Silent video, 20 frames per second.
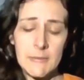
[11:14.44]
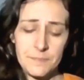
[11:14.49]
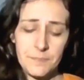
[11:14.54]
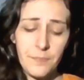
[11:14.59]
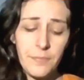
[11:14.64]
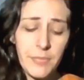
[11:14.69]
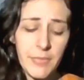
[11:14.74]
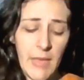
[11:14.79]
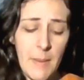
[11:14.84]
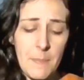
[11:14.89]

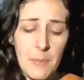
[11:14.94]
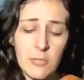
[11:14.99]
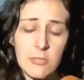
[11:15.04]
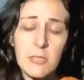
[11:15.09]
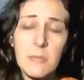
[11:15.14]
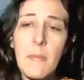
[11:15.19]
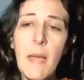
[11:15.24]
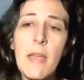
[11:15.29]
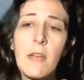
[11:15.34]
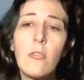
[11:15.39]
that person
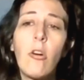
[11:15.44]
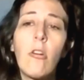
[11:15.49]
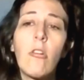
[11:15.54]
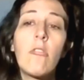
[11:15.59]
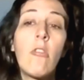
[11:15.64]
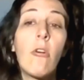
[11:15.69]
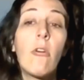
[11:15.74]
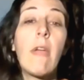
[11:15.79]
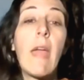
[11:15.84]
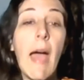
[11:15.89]
may not
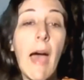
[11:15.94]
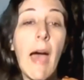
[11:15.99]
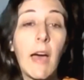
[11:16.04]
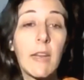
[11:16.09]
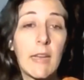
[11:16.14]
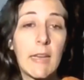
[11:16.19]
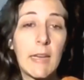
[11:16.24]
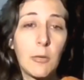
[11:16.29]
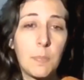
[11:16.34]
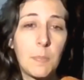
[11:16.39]
know how to
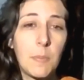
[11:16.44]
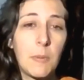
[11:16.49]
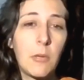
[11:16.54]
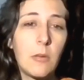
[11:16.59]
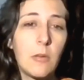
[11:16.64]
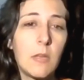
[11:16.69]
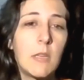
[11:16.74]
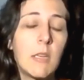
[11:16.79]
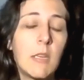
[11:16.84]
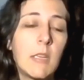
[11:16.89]
help
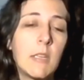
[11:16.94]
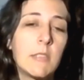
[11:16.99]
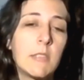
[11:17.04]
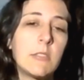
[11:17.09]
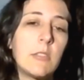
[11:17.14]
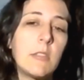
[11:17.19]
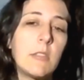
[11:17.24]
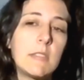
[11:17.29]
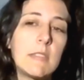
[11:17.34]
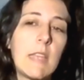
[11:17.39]
you.
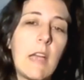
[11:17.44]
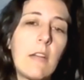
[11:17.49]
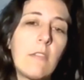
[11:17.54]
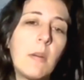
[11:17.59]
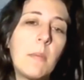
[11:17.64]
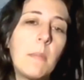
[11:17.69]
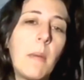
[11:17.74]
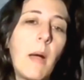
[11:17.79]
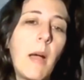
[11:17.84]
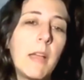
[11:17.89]
So it's that
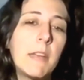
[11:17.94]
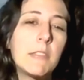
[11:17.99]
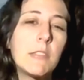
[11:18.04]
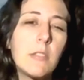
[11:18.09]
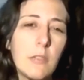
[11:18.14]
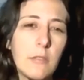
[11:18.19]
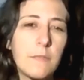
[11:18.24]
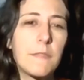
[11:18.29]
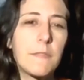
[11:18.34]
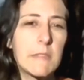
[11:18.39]

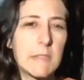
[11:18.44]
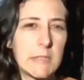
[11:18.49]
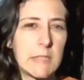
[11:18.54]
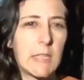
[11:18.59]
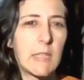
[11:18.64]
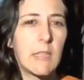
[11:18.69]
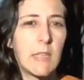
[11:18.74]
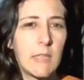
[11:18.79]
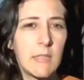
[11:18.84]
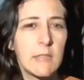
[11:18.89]
reminder of
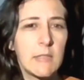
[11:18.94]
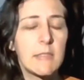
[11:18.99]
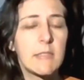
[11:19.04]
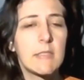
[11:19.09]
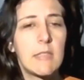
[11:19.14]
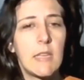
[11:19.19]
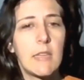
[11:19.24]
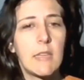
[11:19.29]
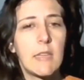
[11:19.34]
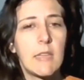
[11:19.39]
resilience,
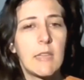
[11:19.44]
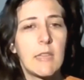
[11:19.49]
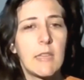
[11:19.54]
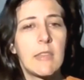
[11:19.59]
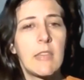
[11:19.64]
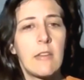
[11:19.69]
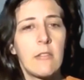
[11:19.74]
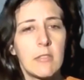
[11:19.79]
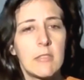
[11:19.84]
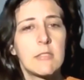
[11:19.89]
that
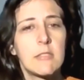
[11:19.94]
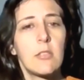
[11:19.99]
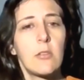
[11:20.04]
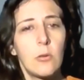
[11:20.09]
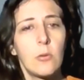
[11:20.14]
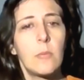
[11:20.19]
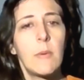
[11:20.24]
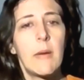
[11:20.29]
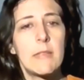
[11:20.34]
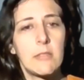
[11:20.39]
there is
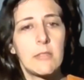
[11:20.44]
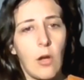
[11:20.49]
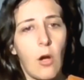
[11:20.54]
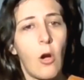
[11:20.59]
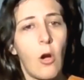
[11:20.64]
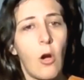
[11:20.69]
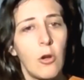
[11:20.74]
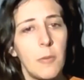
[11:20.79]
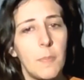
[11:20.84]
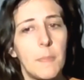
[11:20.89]
always
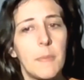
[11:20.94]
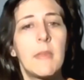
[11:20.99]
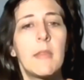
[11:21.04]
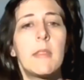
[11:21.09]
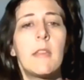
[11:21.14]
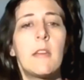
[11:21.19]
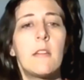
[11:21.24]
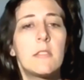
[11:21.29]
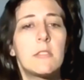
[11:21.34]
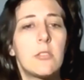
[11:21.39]
hope, that
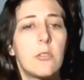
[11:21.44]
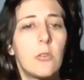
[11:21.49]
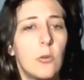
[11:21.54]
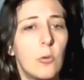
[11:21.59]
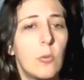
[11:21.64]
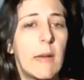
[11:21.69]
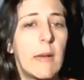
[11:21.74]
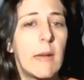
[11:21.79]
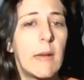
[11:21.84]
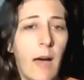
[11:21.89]
there is
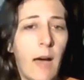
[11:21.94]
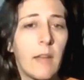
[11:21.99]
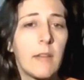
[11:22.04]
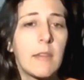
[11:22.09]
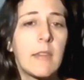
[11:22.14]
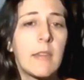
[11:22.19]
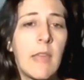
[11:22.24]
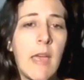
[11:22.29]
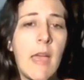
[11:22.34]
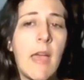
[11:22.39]
always
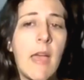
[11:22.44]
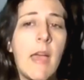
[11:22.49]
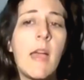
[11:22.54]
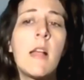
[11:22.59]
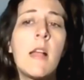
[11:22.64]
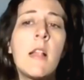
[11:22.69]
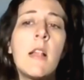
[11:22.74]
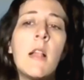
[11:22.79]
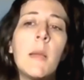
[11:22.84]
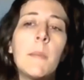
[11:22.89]
help out
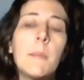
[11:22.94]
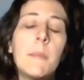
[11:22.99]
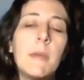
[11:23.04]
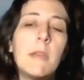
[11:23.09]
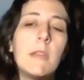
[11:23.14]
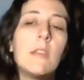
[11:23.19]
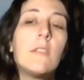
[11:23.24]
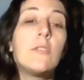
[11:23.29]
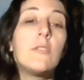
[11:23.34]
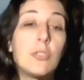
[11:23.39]
there,
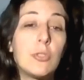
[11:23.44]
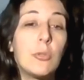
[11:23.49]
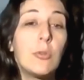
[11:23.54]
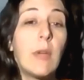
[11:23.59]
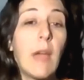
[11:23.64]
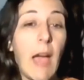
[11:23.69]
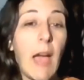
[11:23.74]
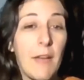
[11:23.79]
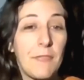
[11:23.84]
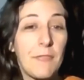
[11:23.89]
but you
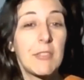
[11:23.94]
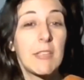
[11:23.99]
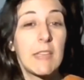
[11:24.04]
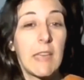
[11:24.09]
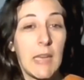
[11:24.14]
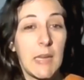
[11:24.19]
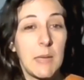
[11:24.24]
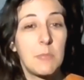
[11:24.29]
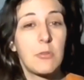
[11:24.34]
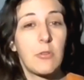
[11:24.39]
do have
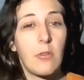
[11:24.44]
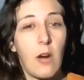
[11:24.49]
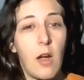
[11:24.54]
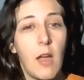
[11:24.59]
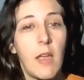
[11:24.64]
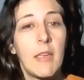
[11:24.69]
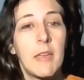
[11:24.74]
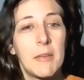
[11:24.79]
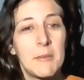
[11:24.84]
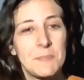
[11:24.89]
to keep
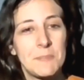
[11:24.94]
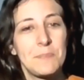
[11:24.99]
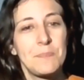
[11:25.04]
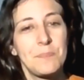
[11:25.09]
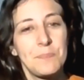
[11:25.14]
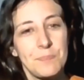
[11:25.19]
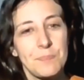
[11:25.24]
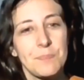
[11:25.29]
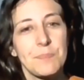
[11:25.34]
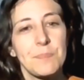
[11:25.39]

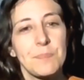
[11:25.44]
trying.